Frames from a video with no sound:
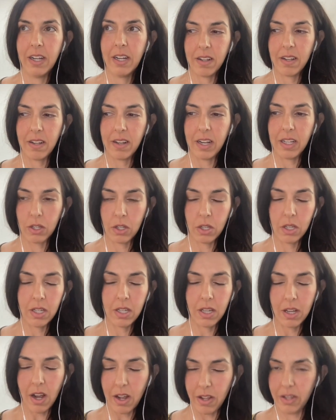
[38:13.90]

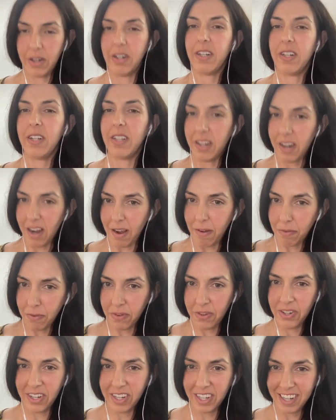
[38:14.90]
It's other stuff.
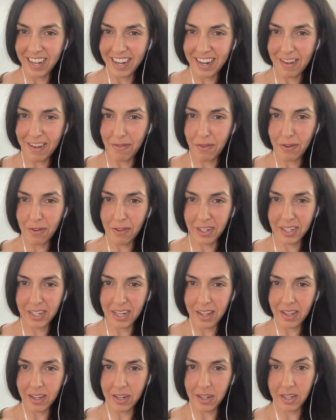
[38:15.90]
And if you looked
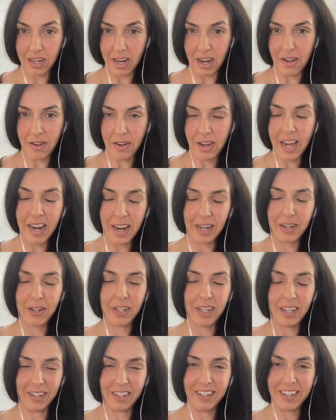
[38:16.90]
at their style guide, I
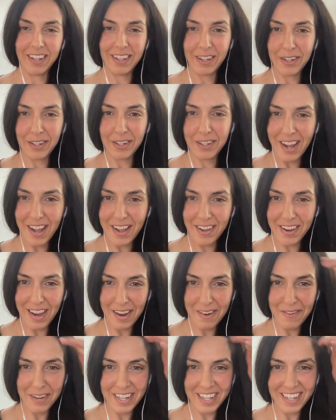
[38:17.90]
actually looked at their style
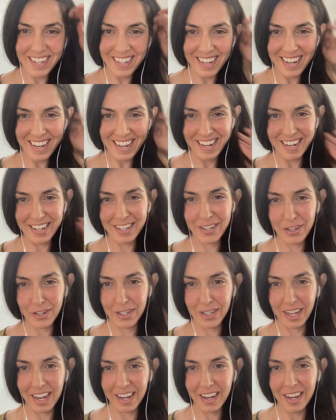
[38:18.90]
guide recently, and it's just
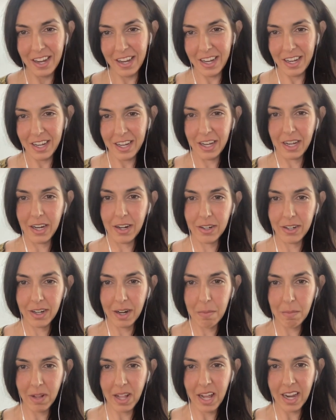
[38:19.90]
like, here's our
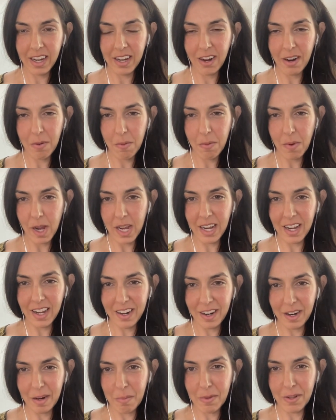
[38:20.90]
black and our white and
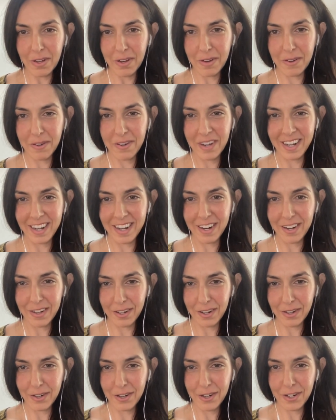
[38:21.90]
our blue, and here's
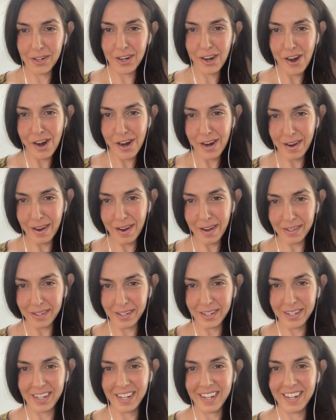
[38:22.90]
our tertiary
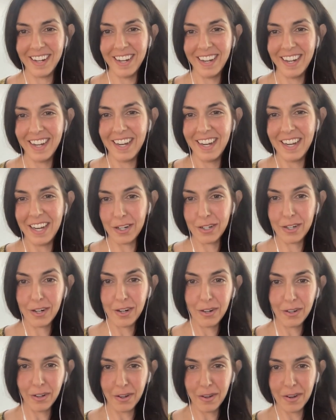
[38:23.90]
colors, and here's
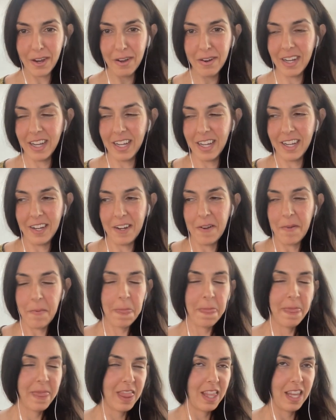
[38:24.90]
our logo.
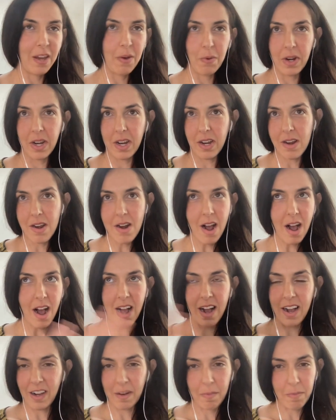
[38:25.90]
It would
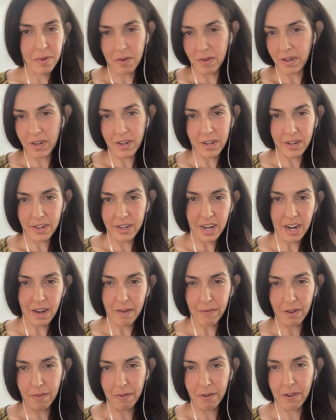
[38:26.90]
not help you understand
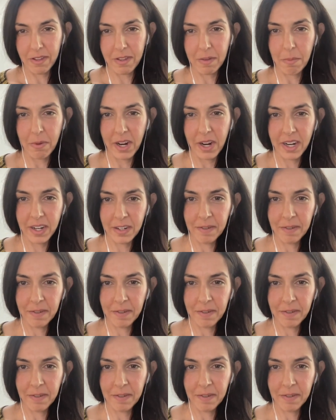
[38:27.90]
Volvo as a brand.